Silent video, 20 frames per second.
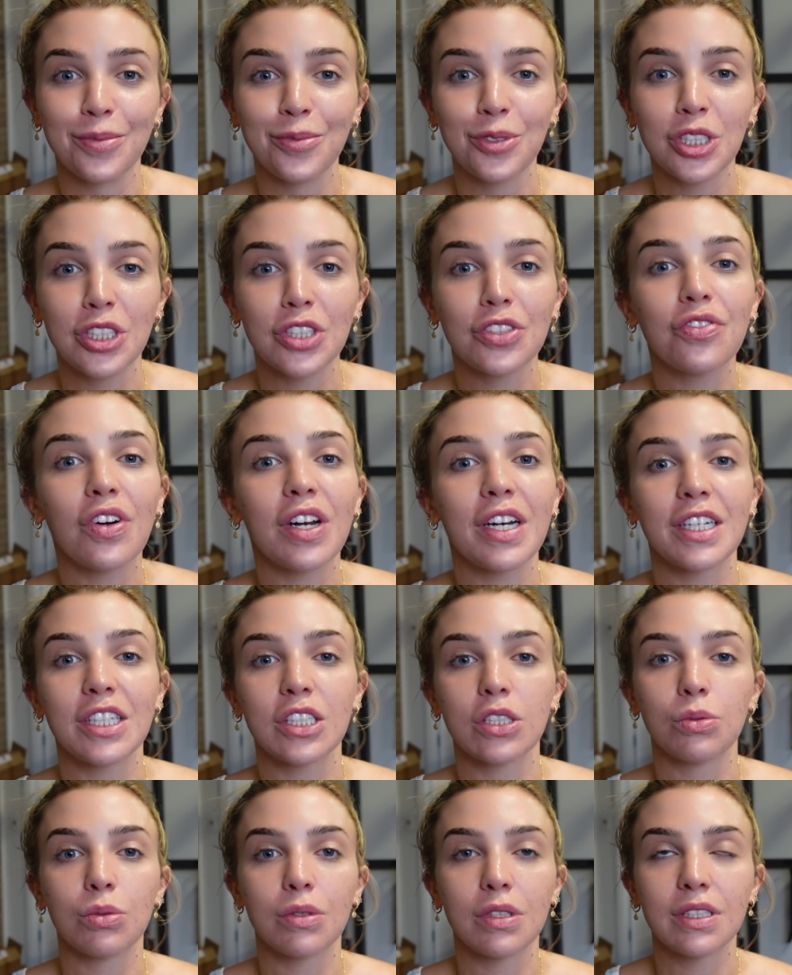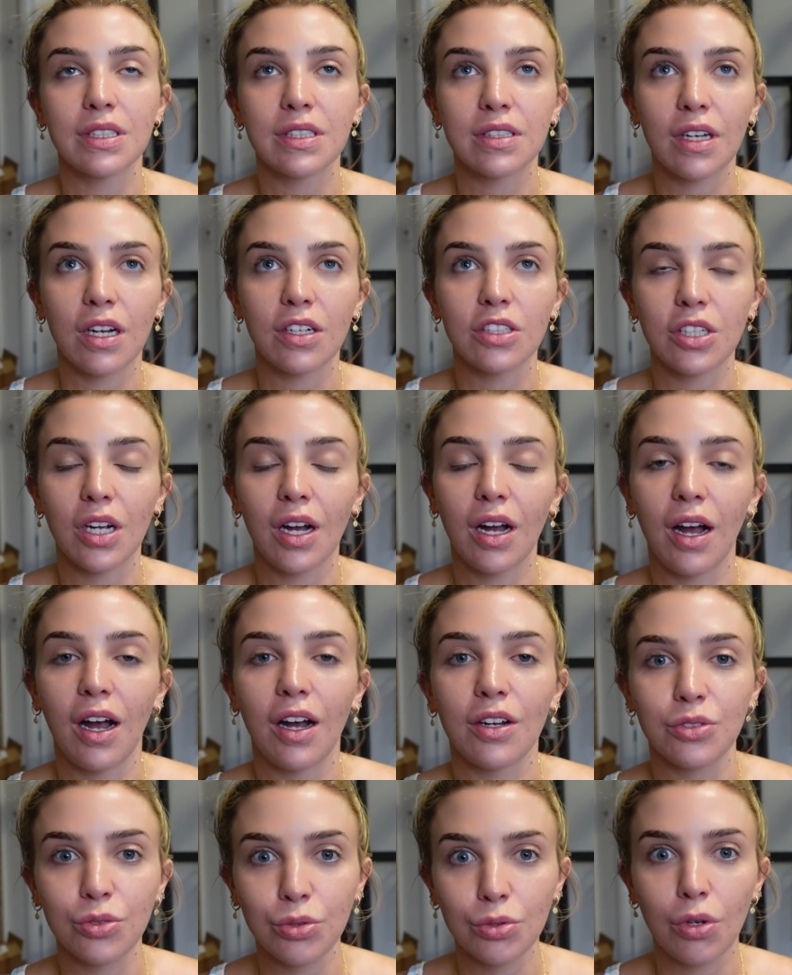Which is funny because we're in such a
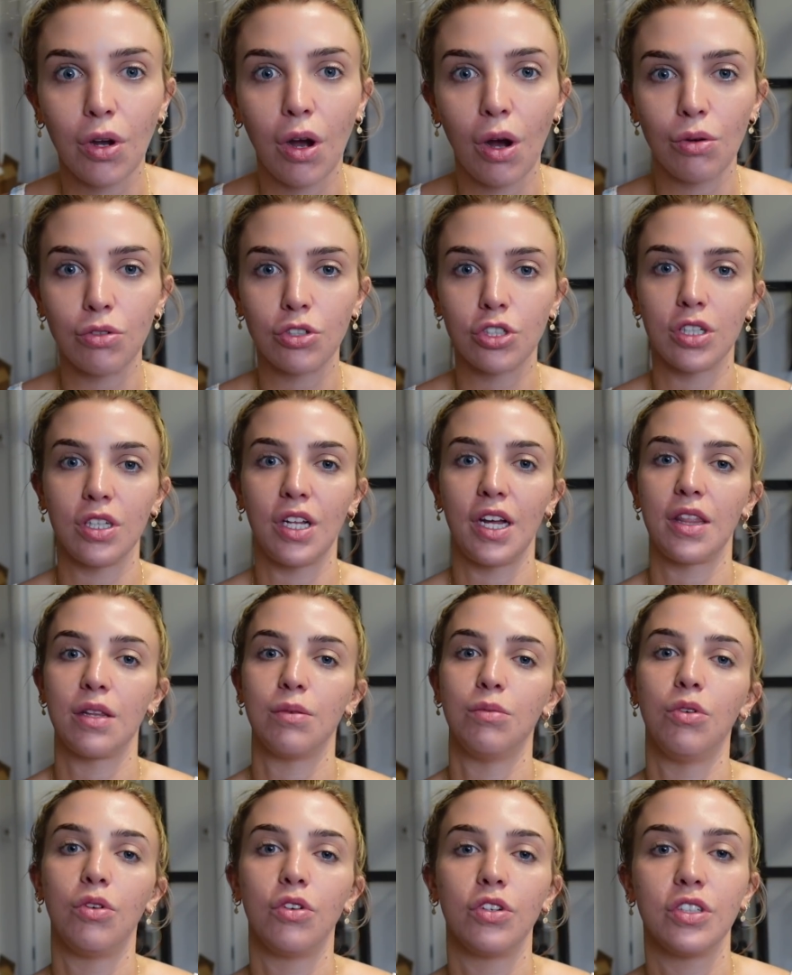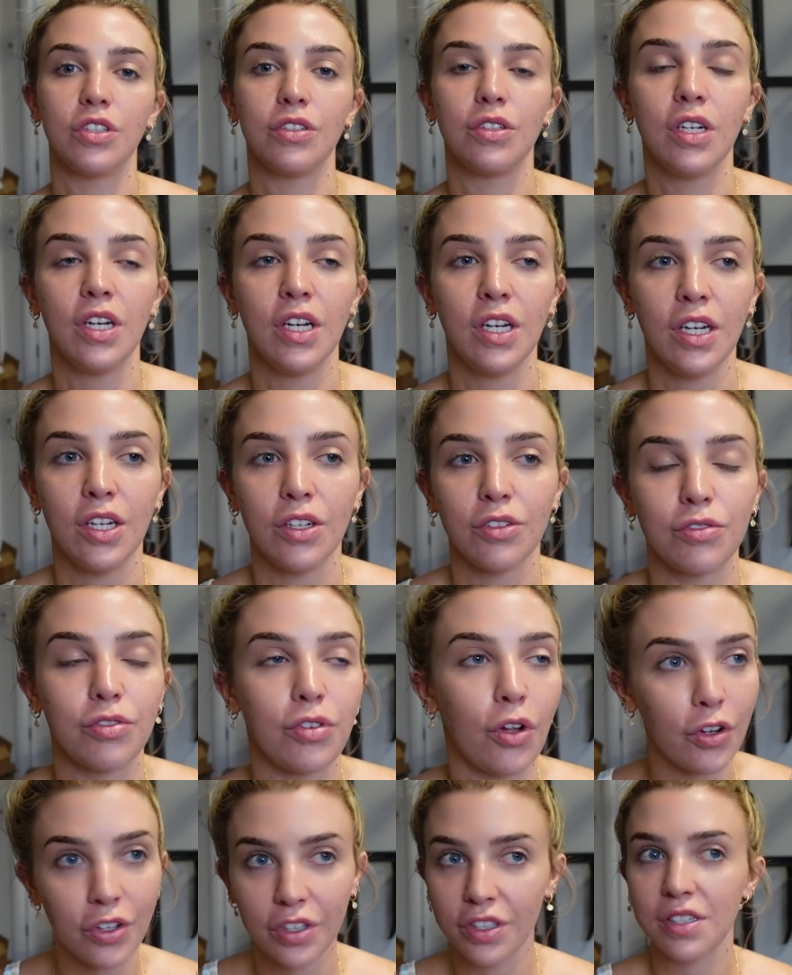hustle culture, like the more you
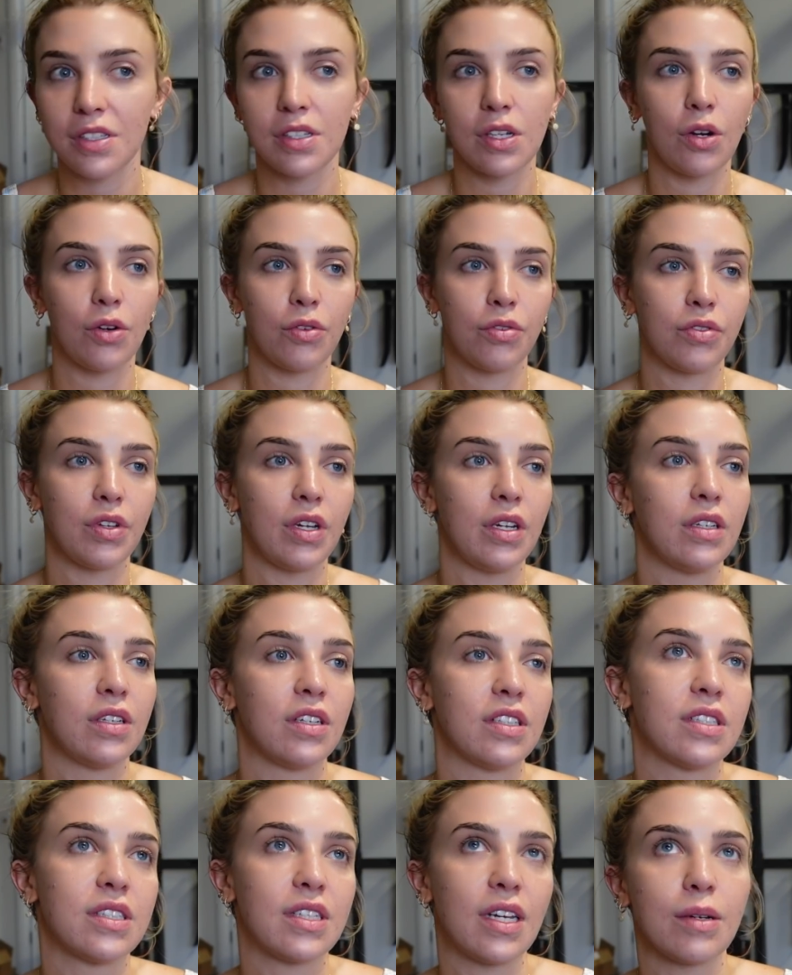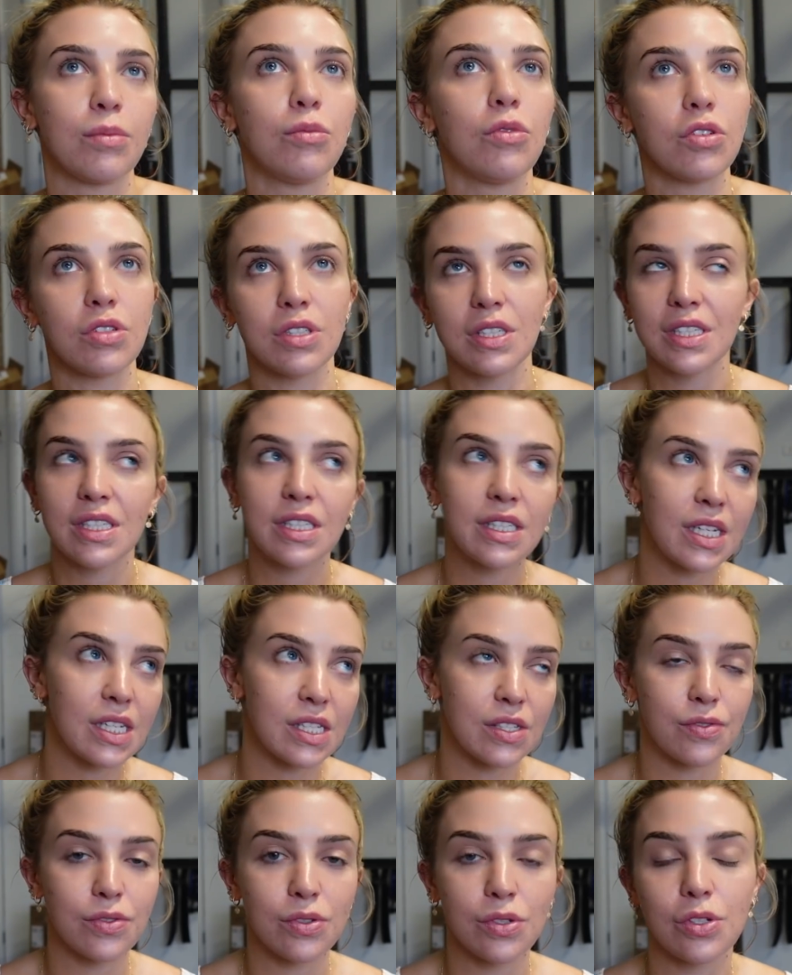flog yourself, then it's like more
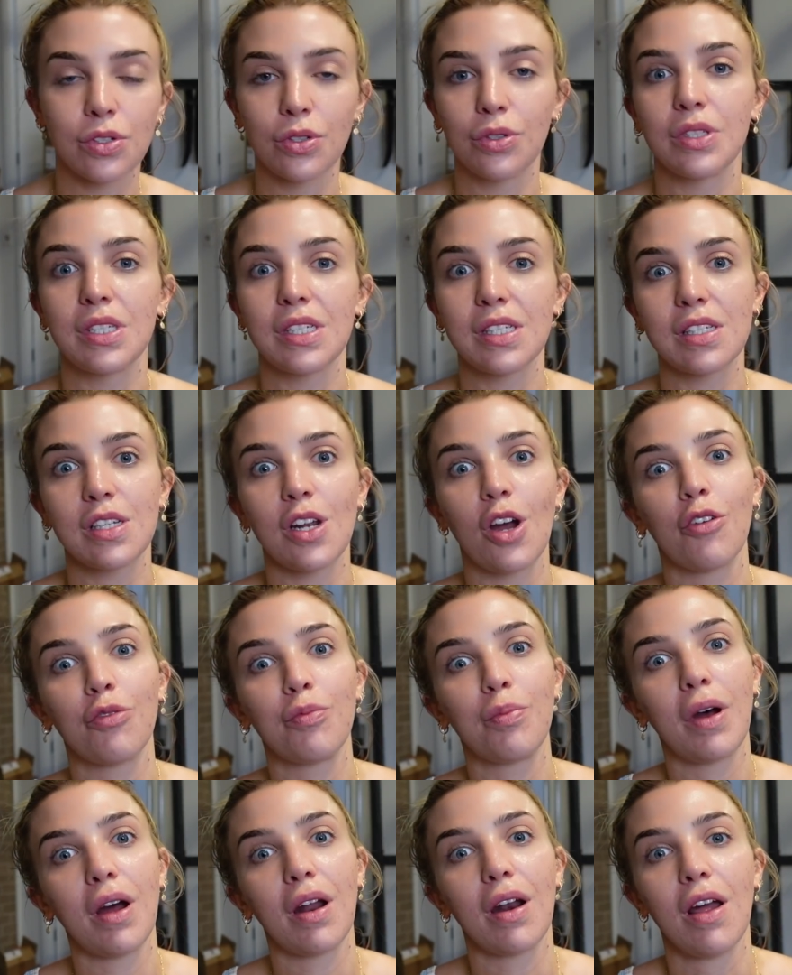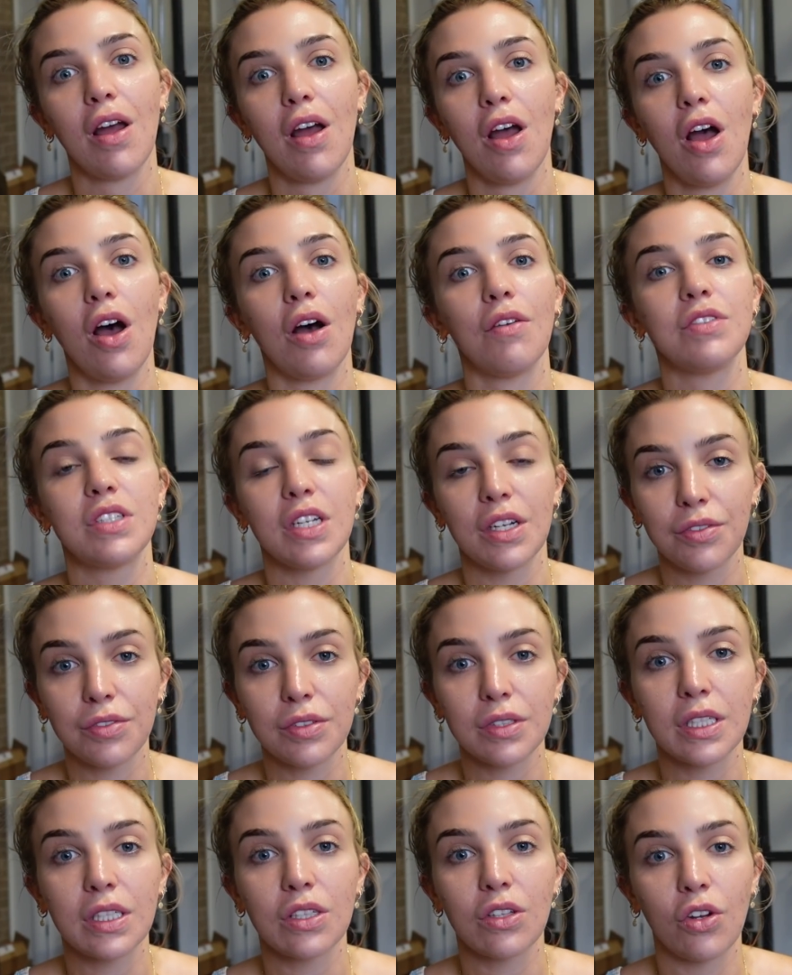successful and all this stuff. But
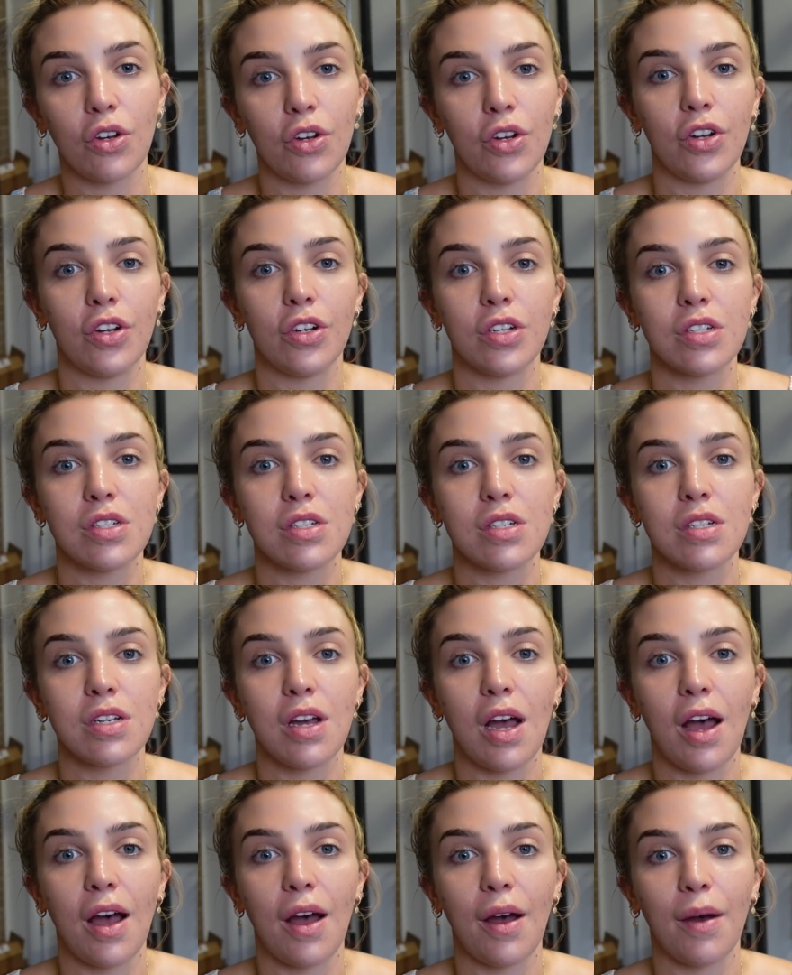definitely learnt